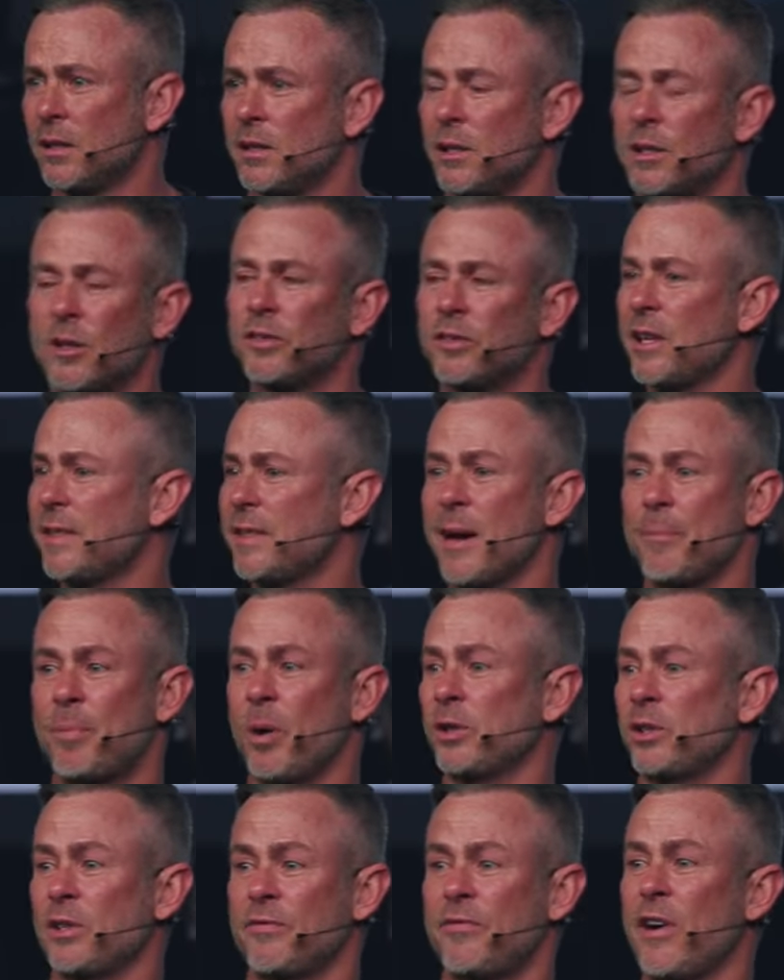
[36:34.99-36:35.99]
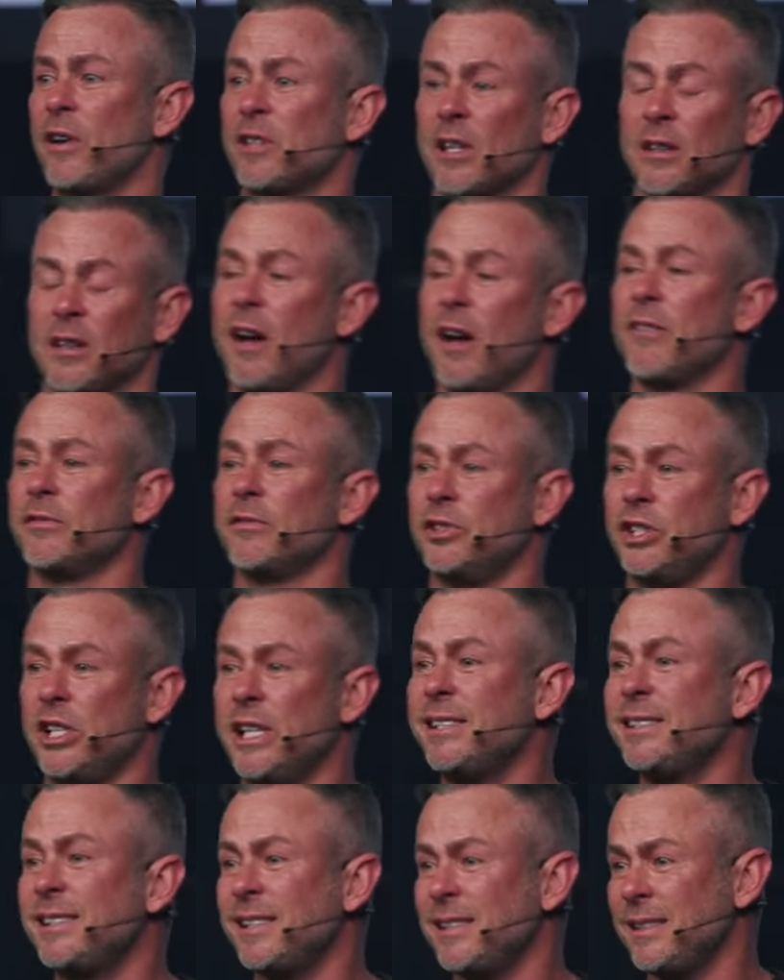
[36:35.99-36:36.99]
You don't think that person felt the love of
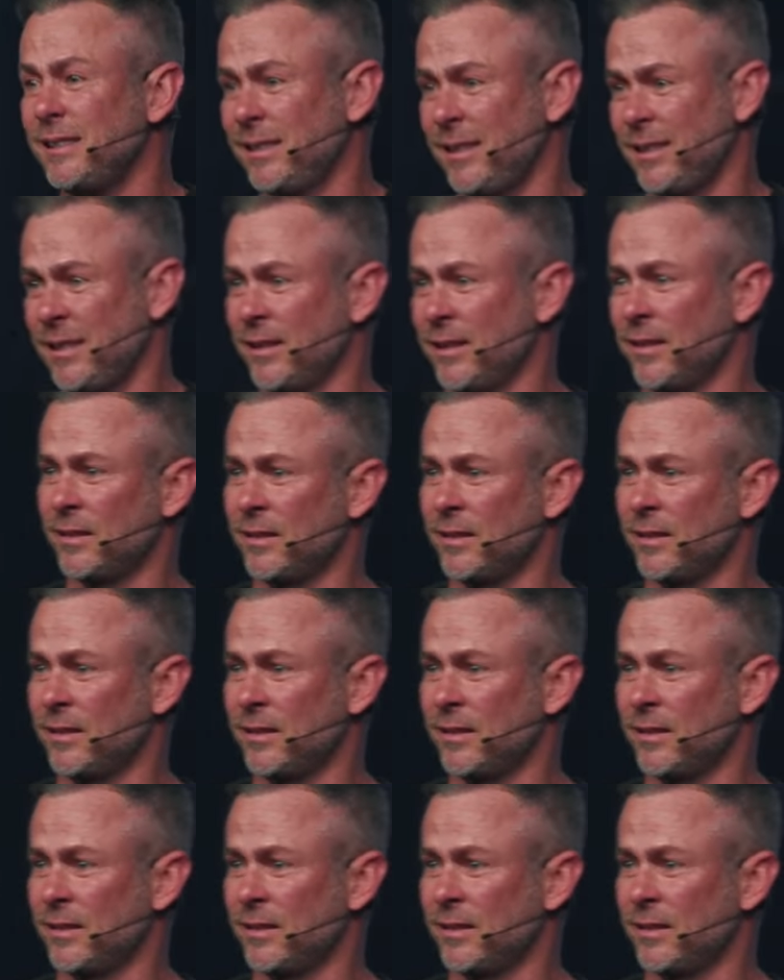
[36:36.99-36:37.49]
Jesus?